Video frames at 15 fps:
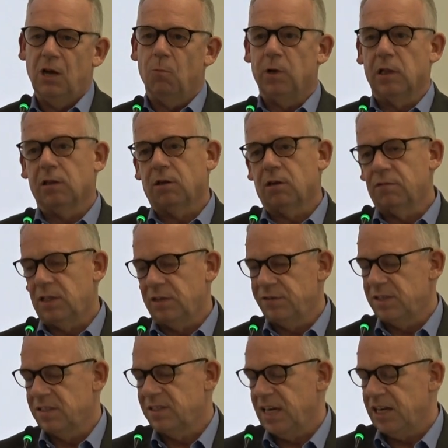with a lot of
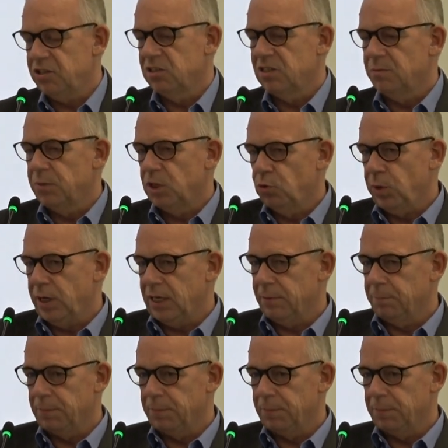different stages in between.